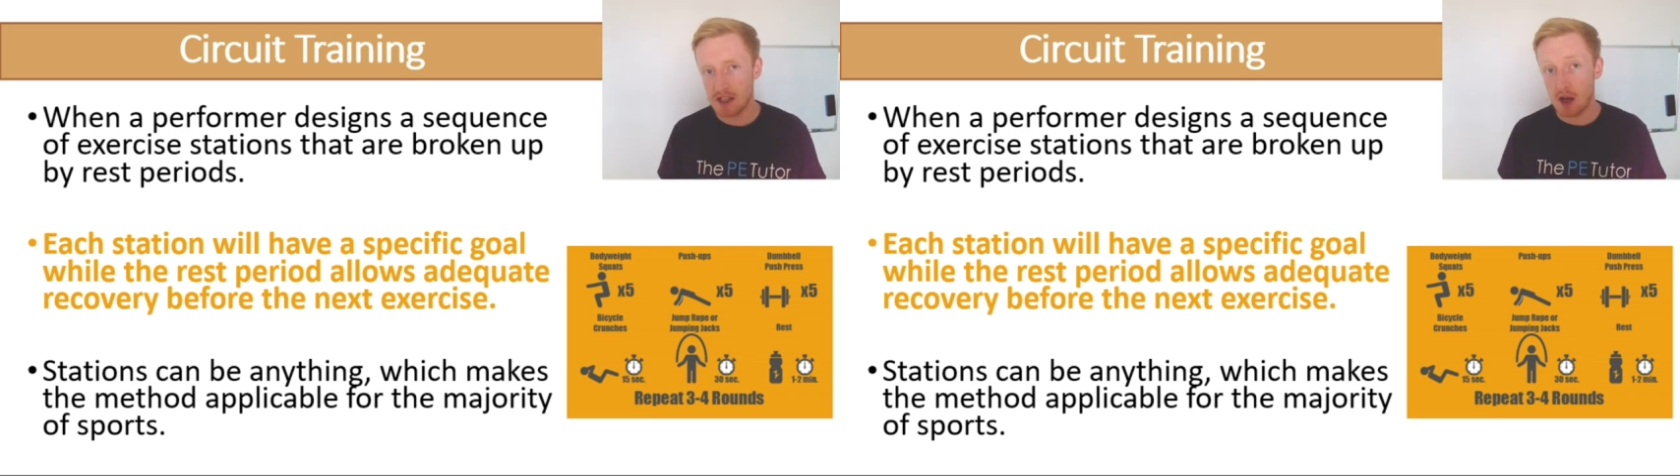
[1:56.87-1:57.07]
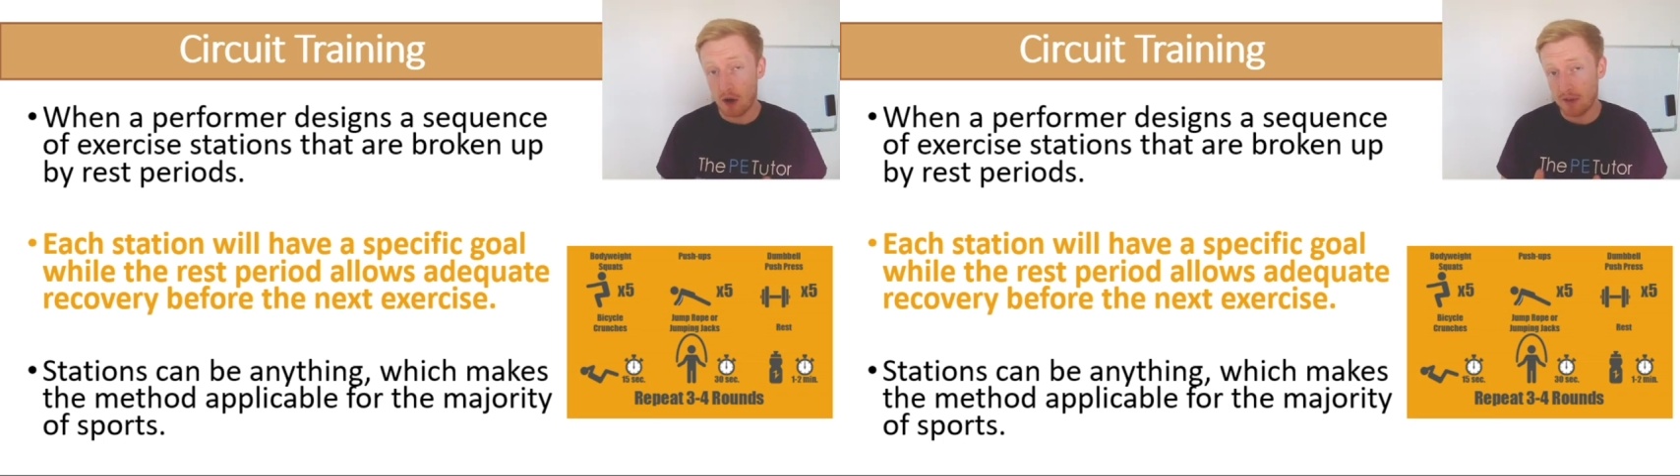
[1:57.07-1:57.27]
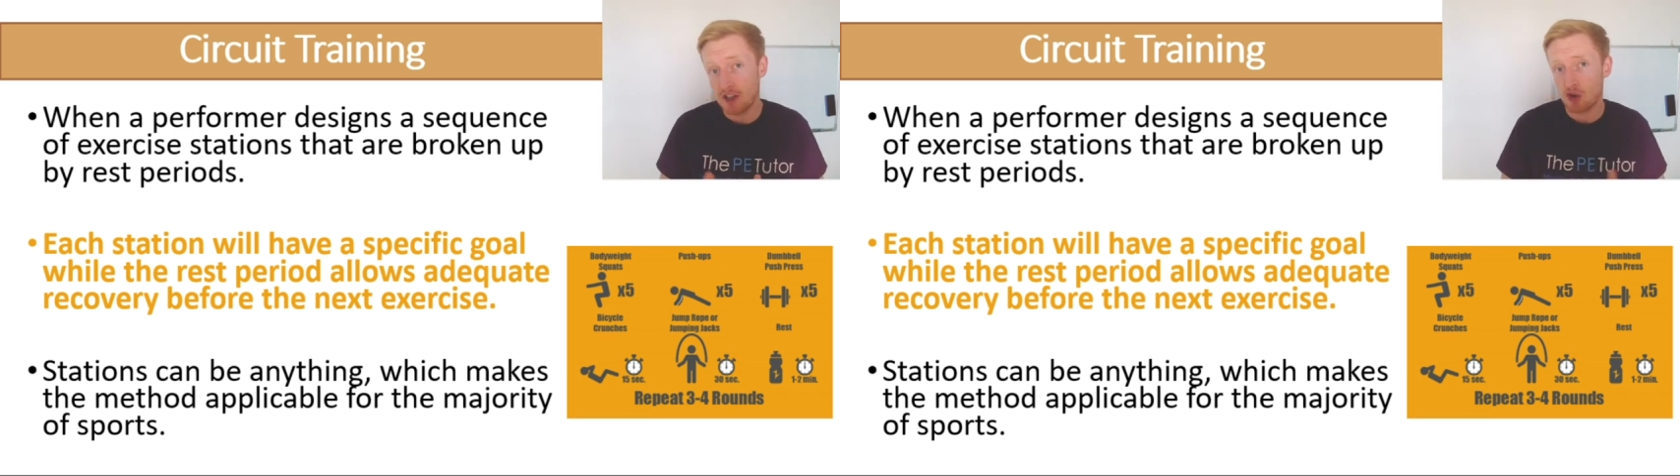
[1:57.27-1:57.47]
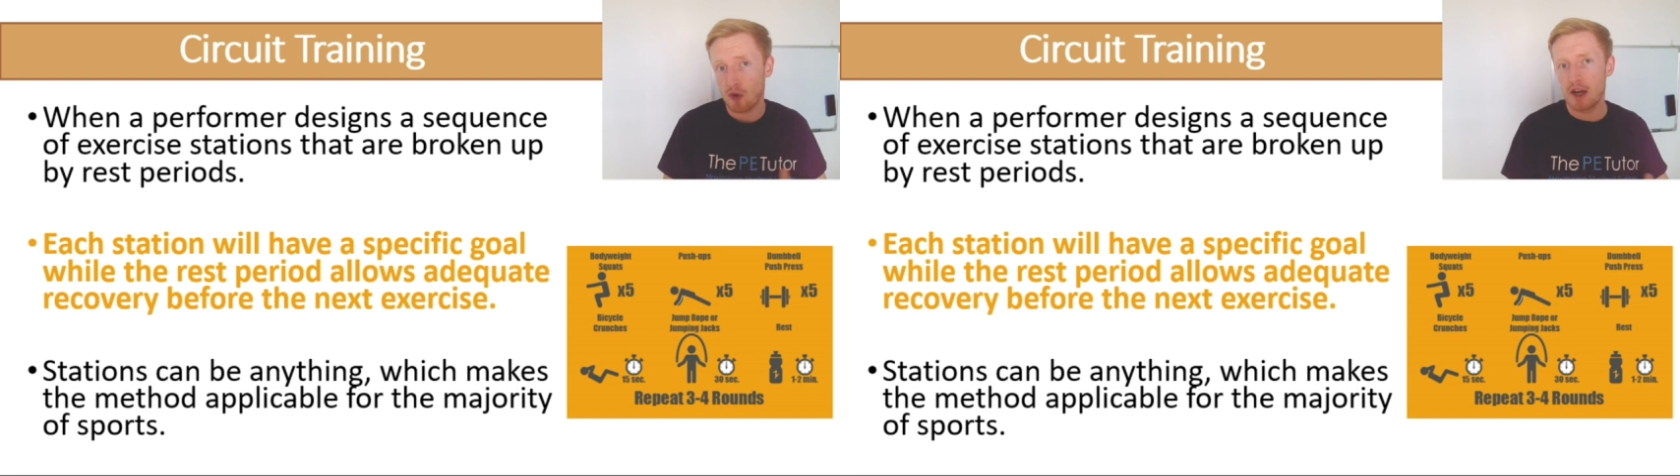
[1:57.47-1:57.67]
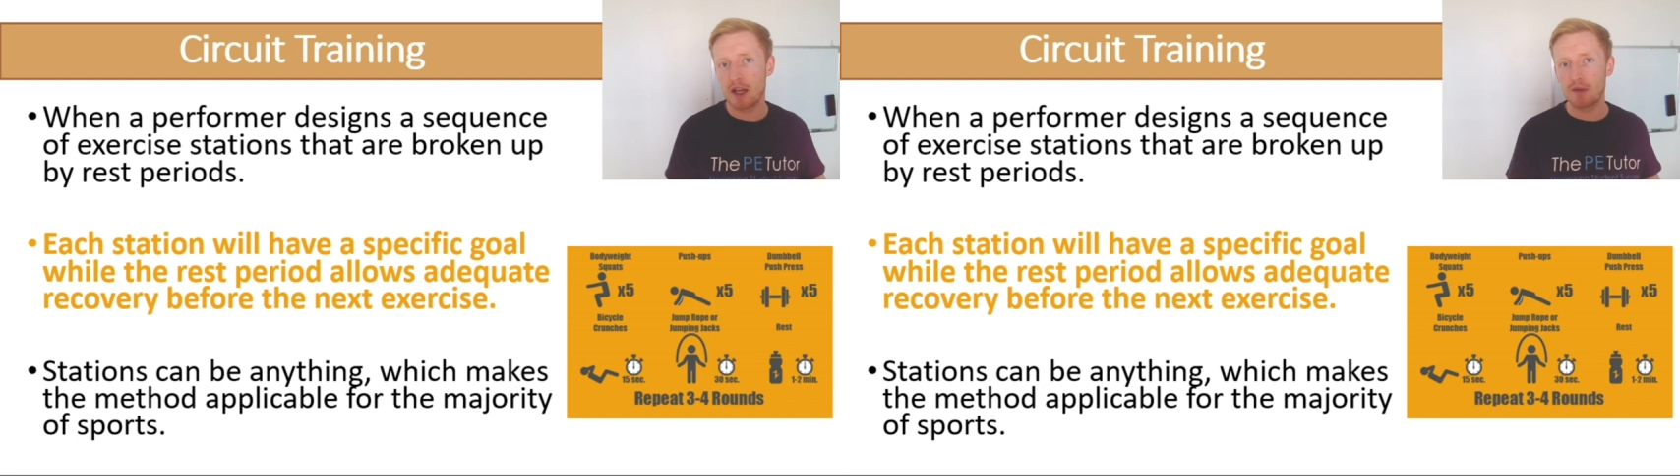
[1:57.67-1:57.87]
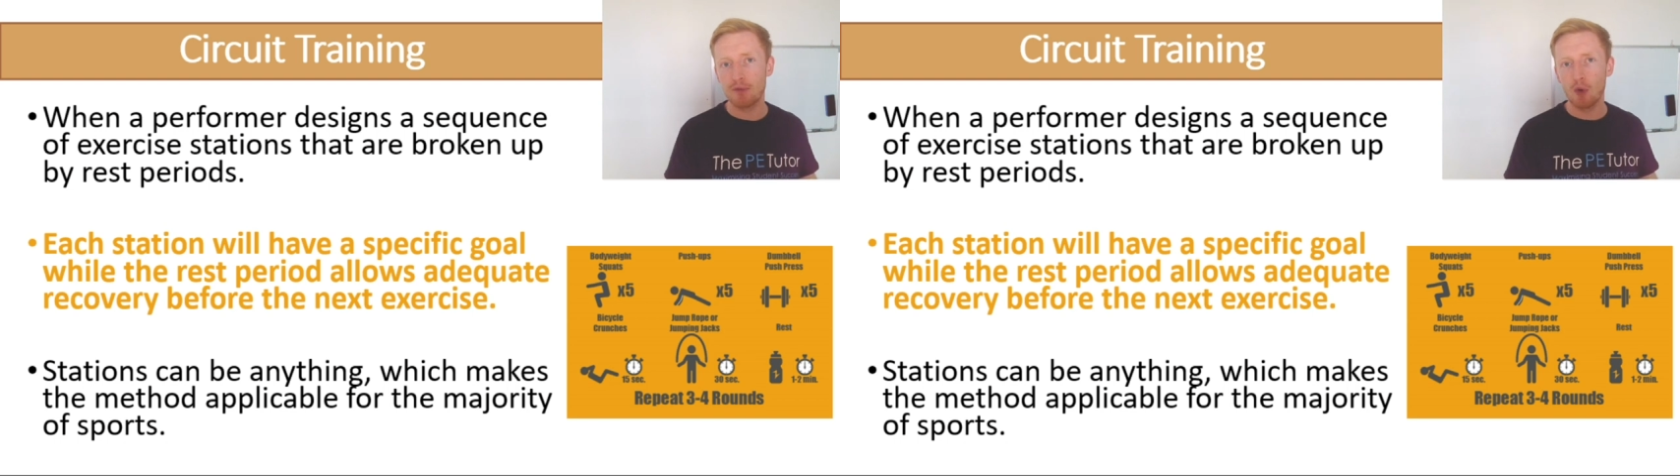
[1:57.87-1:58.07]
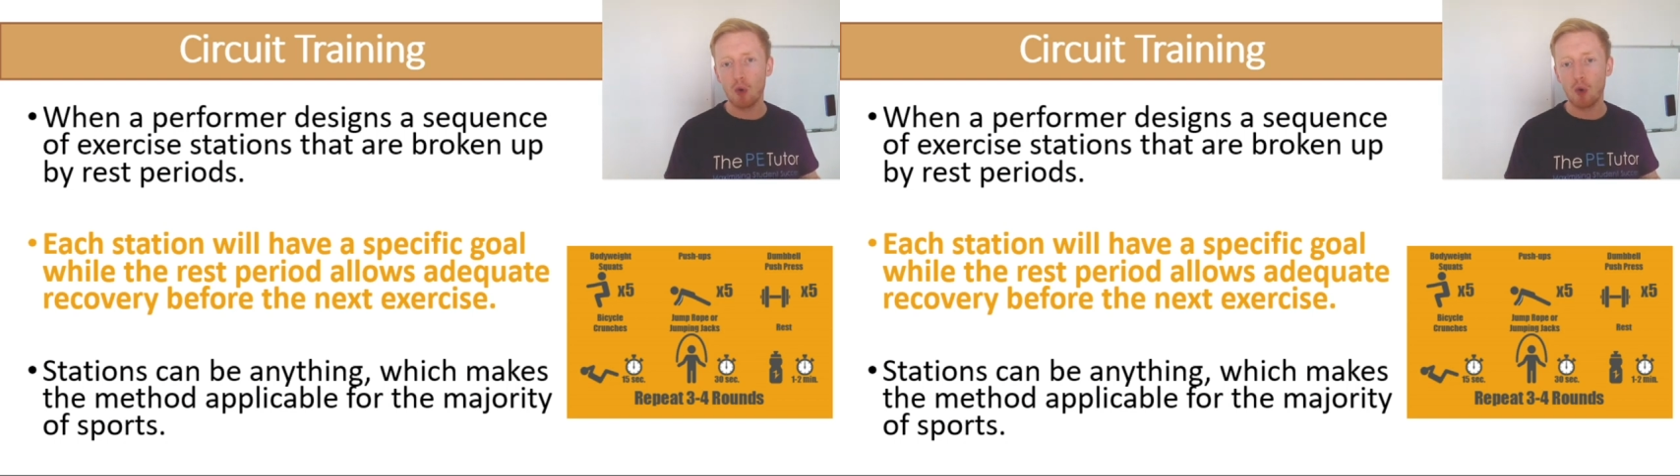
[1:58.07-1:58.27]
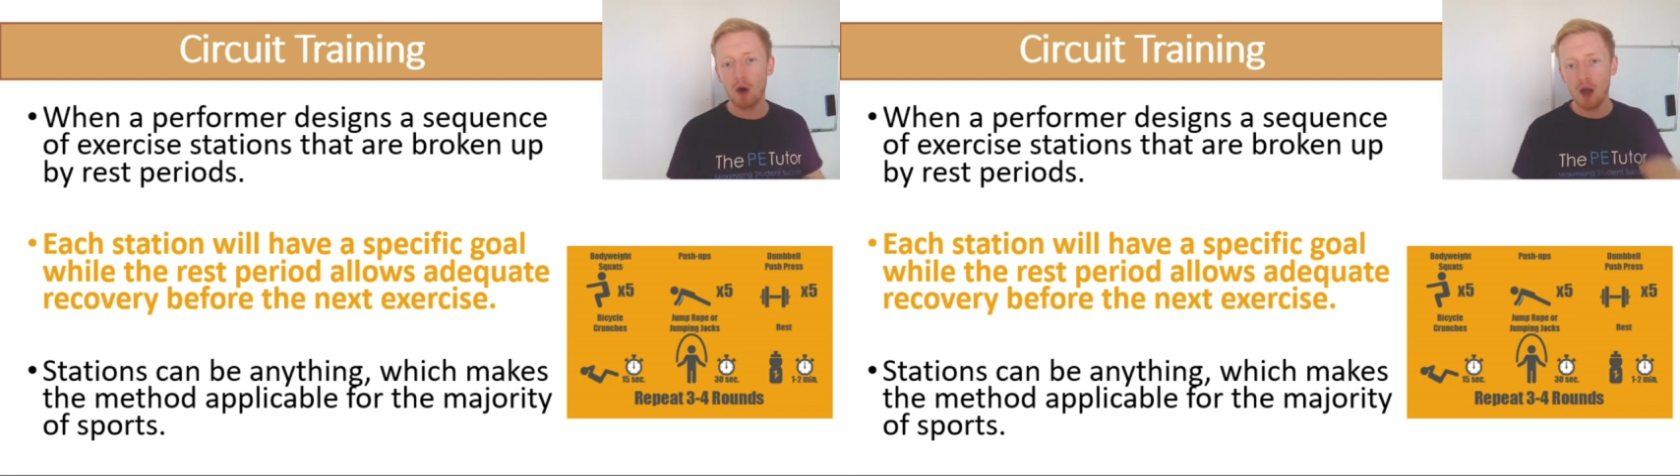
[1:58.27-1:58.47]
are they training
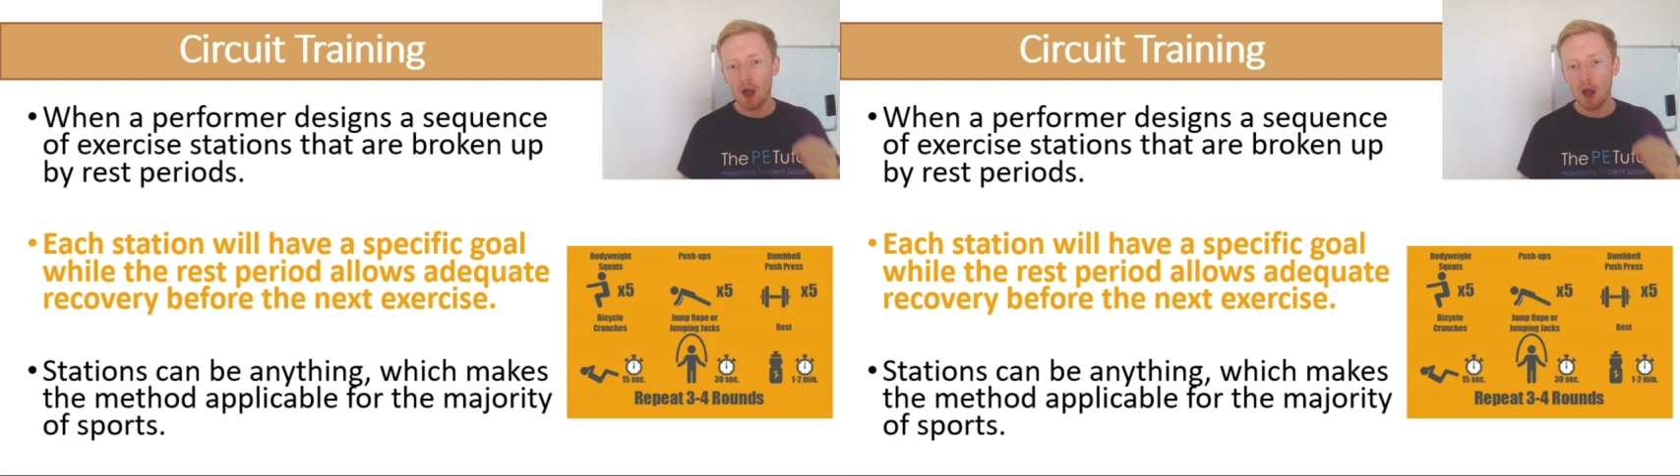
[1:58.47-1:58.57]
for?